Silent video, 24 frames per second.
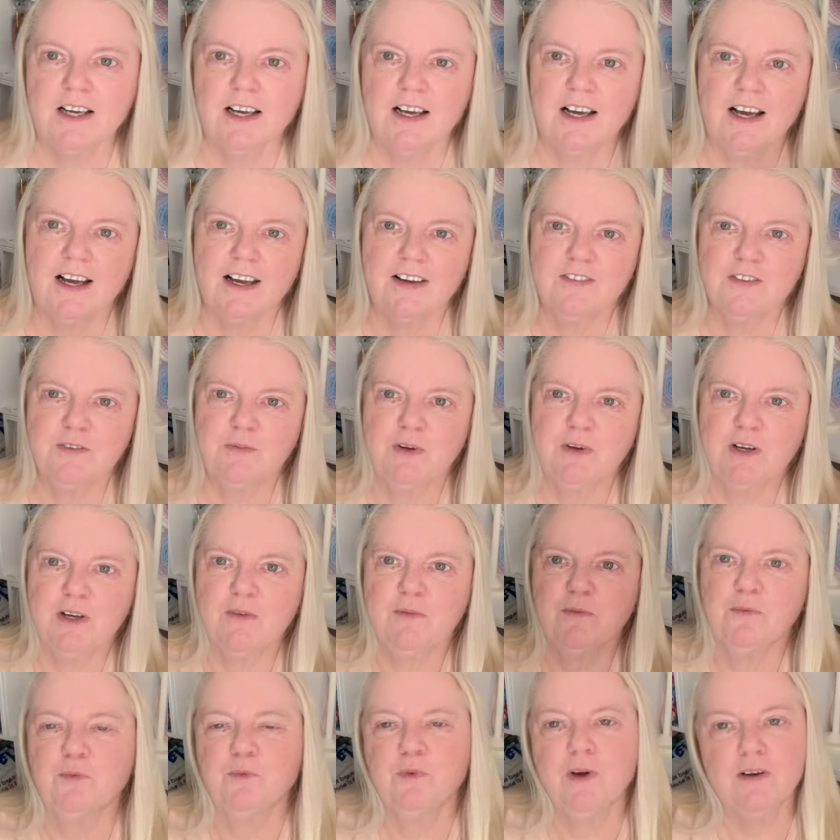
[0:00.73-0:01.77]
Hi
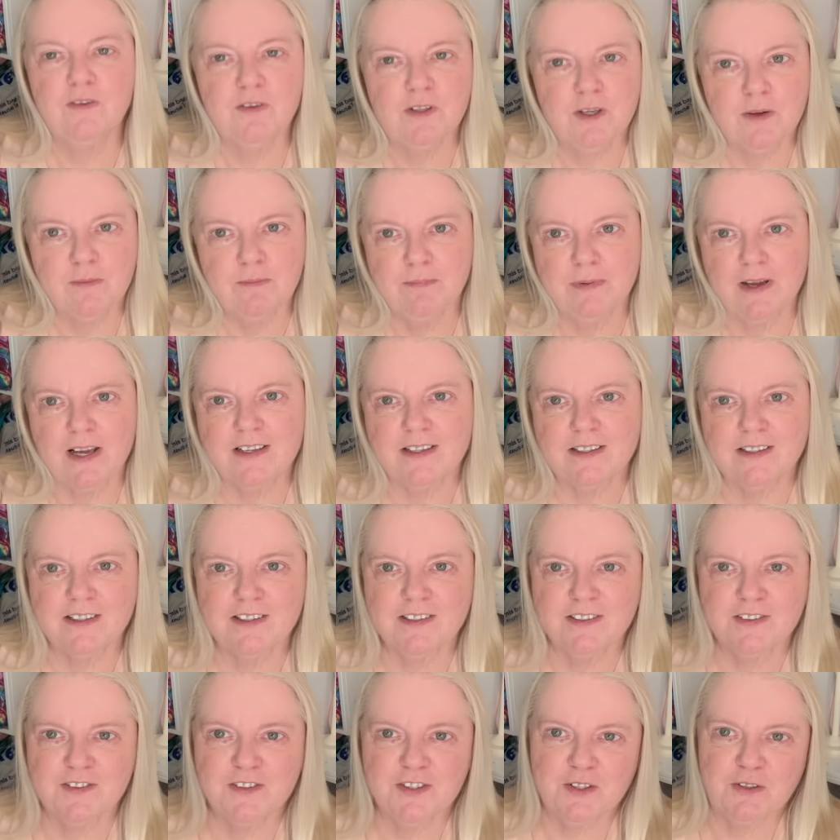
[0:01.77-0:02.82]
everyone, welcome back
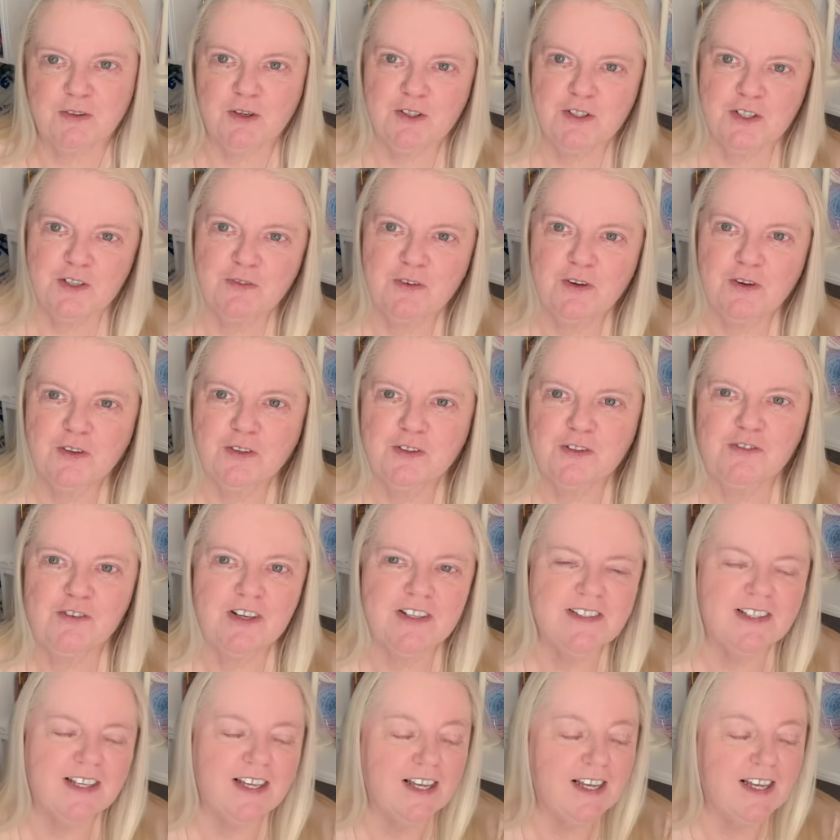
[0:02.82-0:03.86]
to Crochet Rocks,
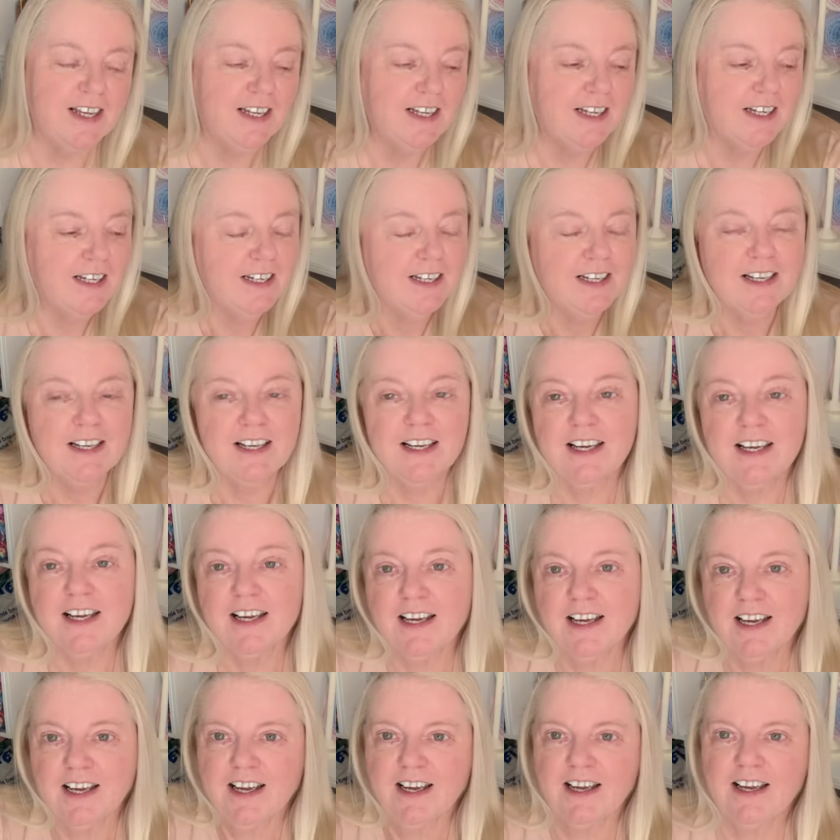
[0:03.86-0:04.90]
Tracy here.
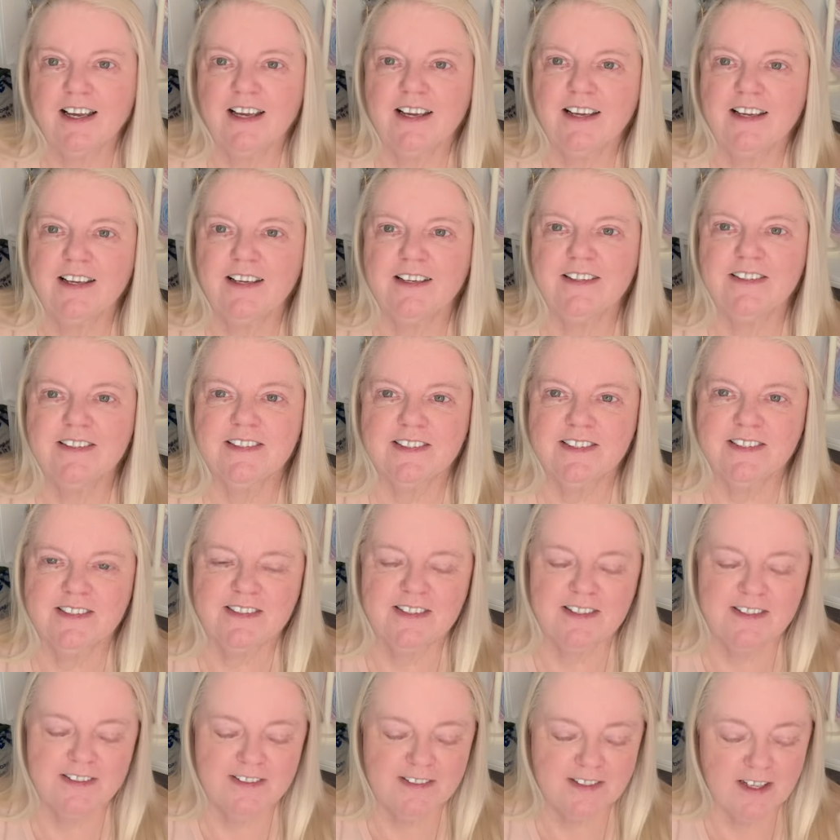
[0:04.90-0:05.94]
And this
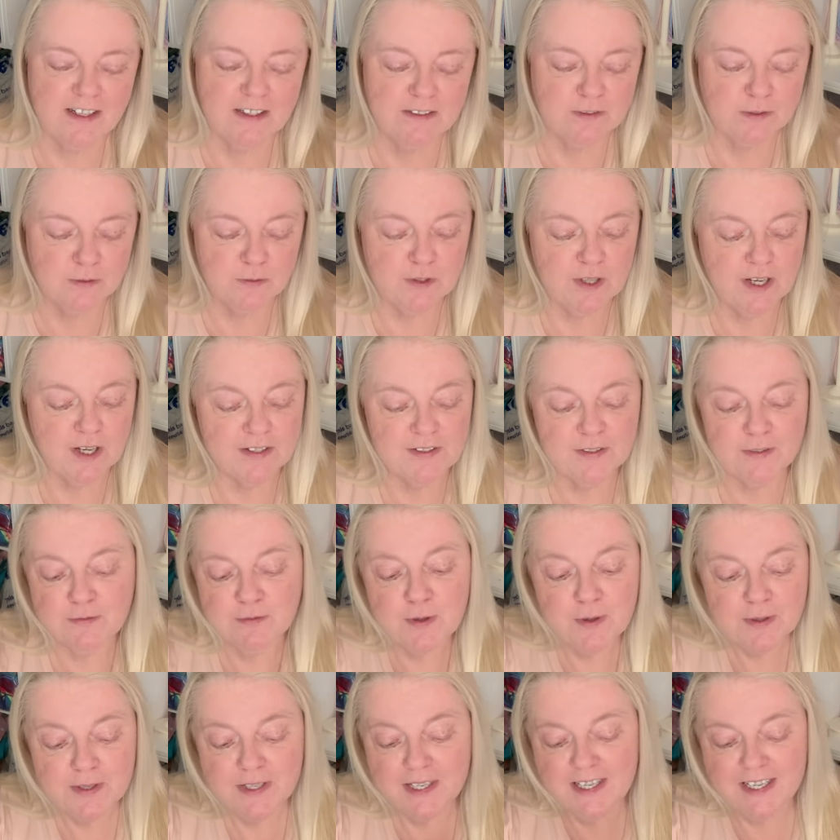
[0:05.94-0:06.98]
is a little
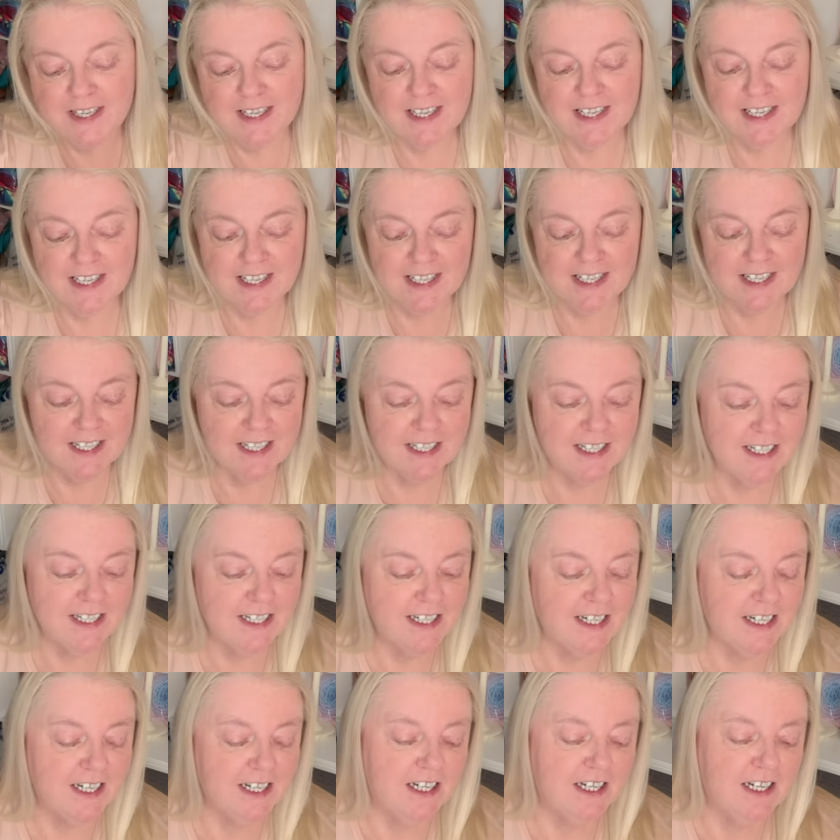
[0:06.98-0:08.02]
chatteroonie.
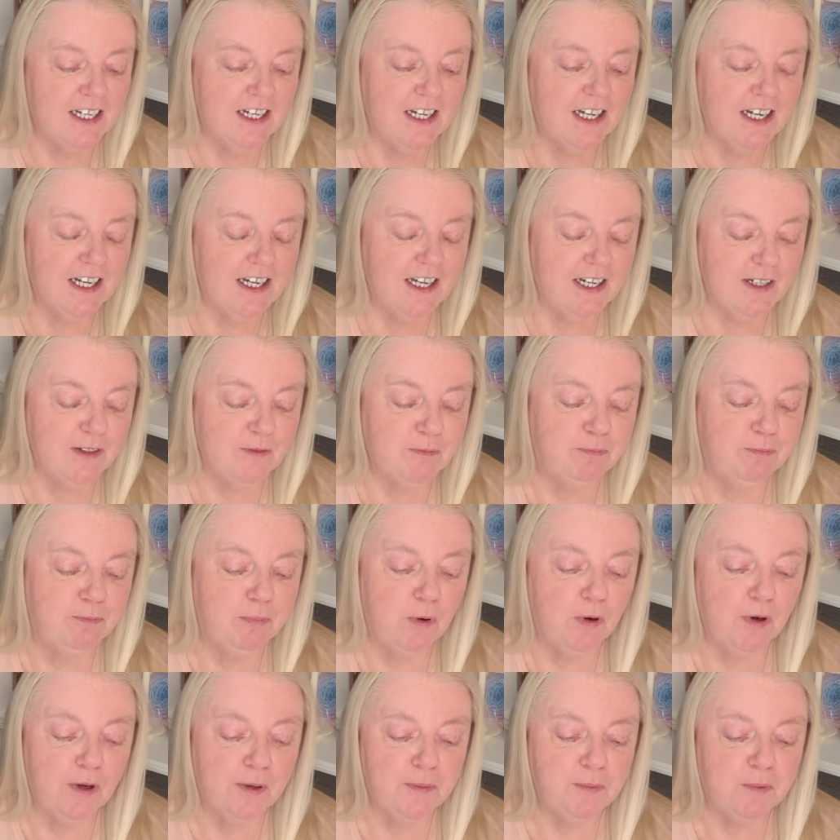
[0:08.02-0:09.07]
And
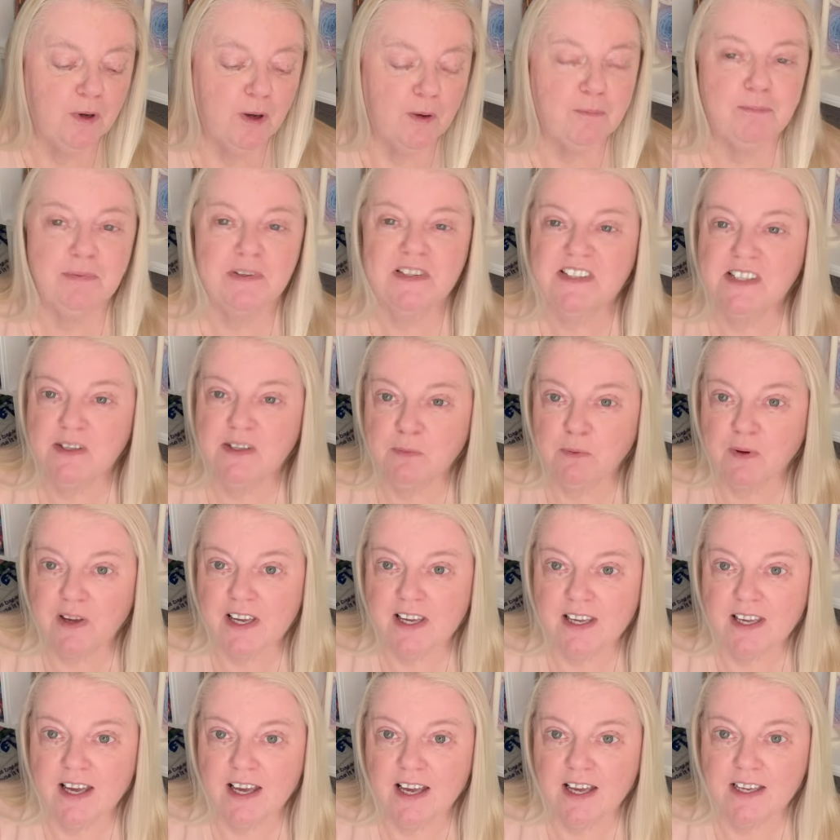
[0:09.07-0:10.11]
boy, what a busy
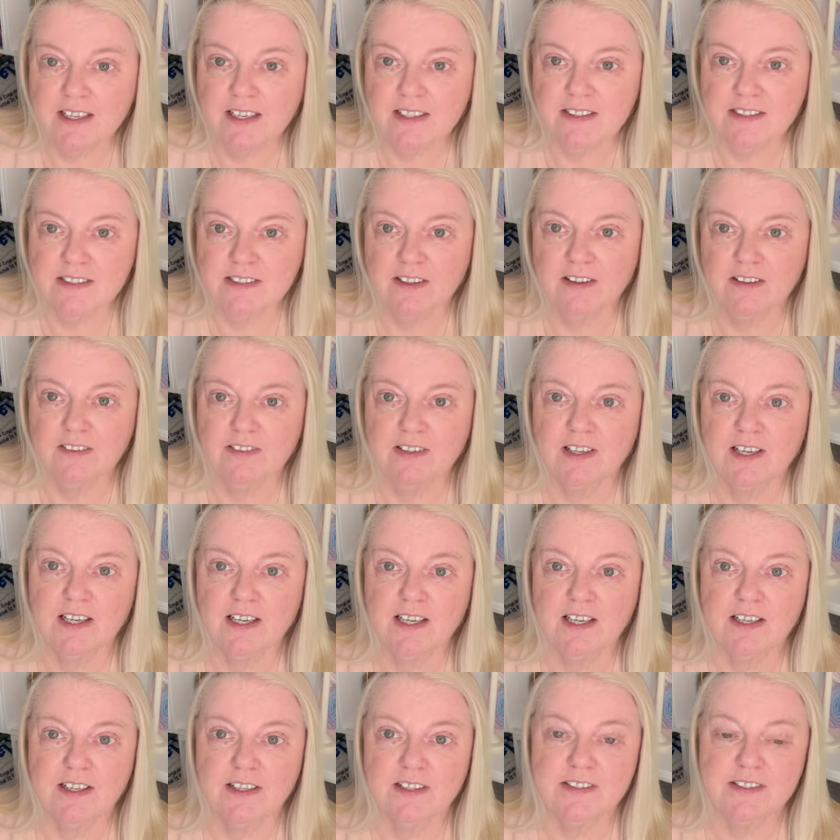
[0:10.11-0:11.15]
weekend I've
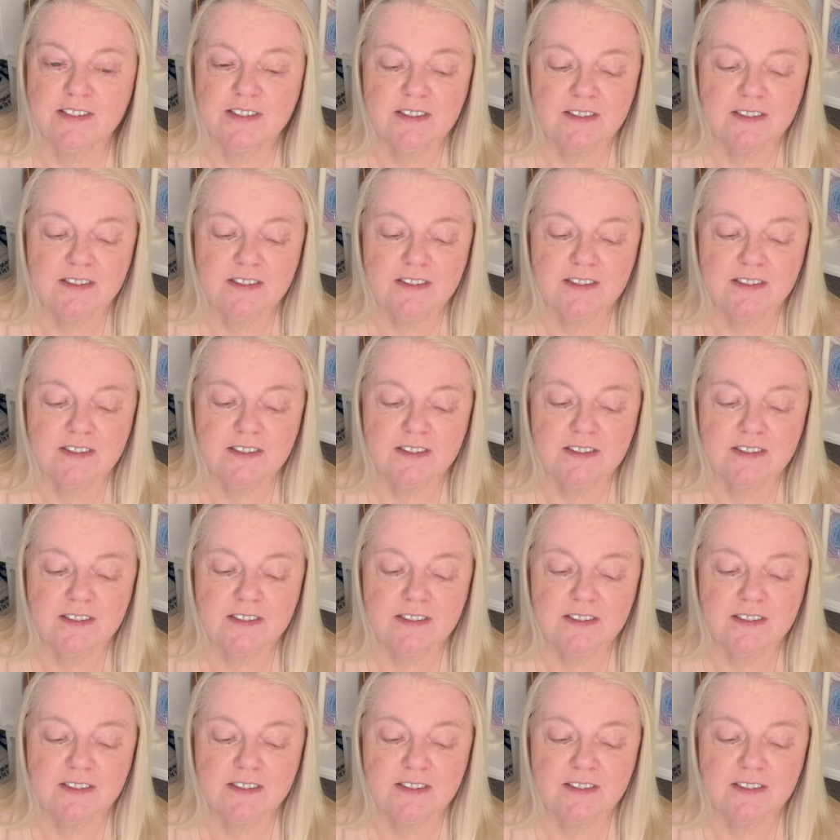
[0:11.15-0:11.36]
had.